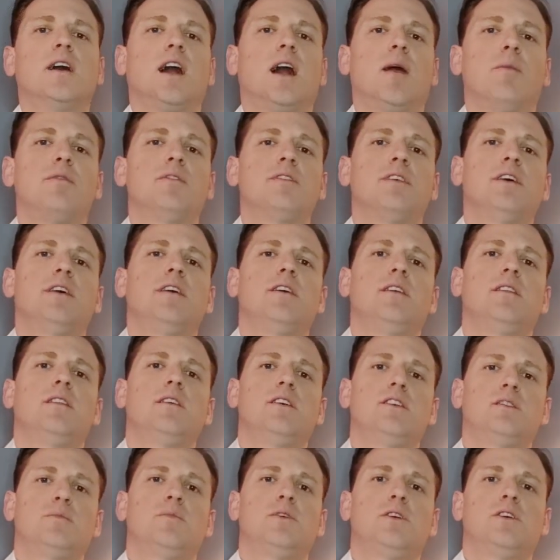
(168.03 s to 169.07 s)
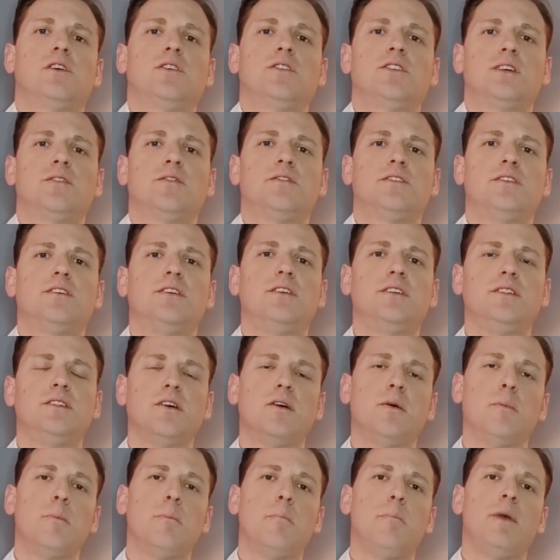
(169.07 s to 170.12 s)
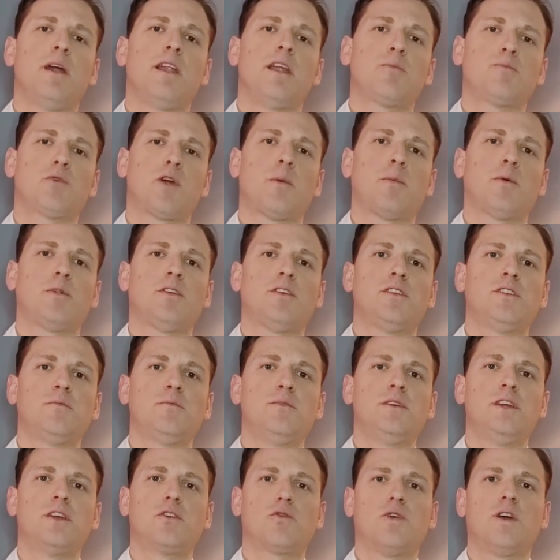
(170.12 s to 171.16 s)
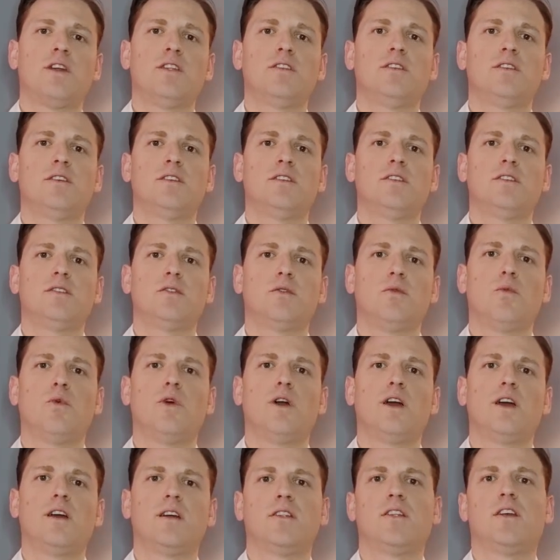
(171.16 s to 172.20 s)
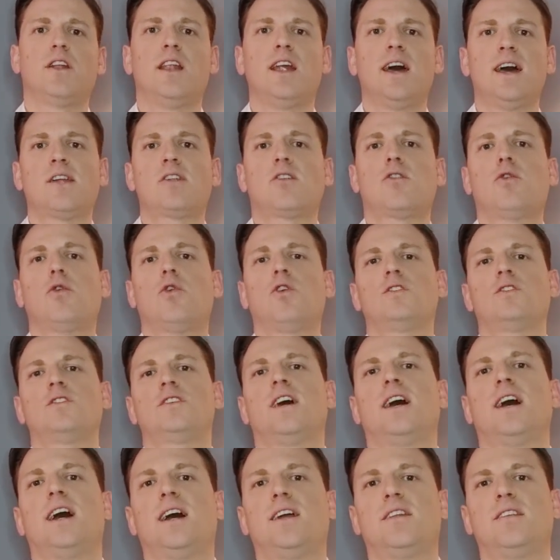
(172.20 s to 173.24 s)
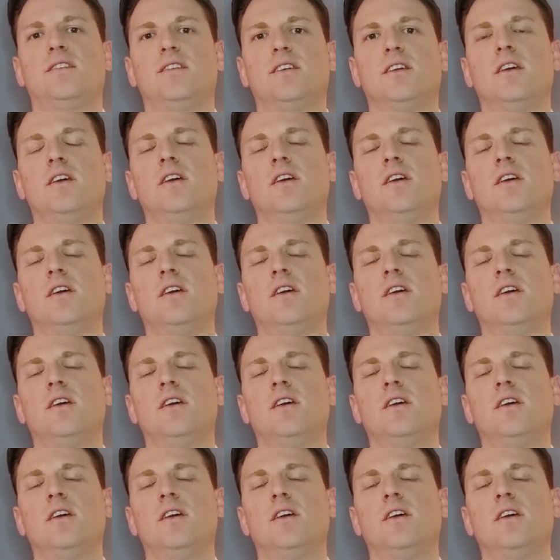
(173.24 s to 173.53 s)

I'm saying this because I've seen many properties being rented where the landlords had